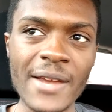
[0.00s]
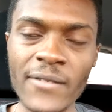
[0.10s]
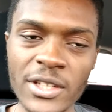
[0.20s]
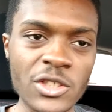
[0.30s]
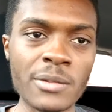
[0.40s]

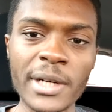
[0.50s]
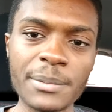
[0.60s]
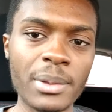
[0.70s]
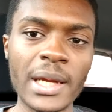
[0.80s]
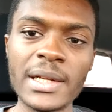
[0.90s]
If there's too
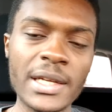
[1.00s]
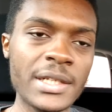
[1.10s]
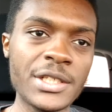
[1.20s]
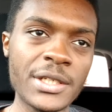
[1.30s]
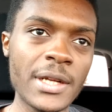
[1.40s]
much play in the
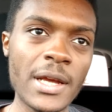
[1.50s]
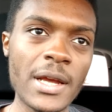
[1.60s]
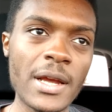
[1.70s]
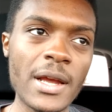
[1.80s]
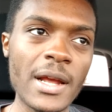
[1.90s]
engine,
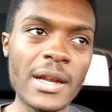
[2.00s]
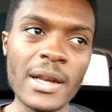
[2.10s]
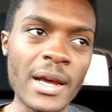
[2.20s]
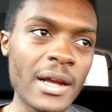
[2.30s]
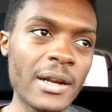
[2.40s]

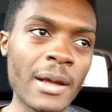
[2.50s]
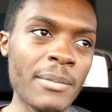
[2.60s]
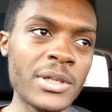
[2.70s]
that